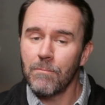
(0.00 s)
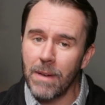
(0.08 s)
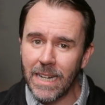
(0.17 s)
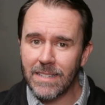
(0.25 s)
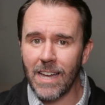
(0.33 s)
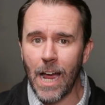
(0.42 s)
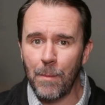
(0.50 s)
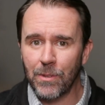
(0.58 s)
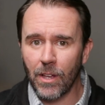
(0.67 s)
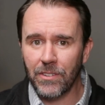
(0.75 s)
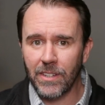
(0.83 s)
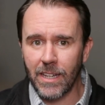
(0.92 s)
many times
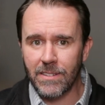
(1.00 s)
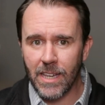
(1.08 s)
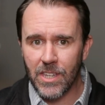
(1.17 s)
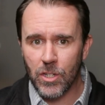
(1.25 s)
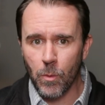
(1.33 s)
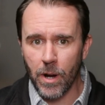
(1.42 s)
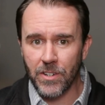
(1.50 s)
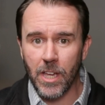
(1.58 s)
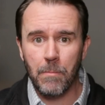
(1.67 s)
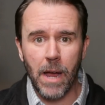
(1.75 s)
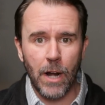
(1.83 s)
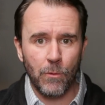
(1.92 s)
I'll see a test square
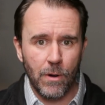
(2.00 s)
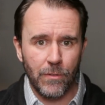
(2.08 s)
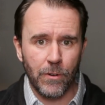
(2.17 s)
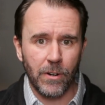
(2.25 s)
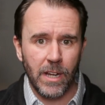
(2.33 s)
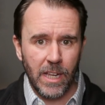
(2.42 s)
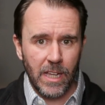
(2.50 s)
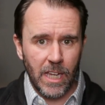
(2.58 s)
done by a roofer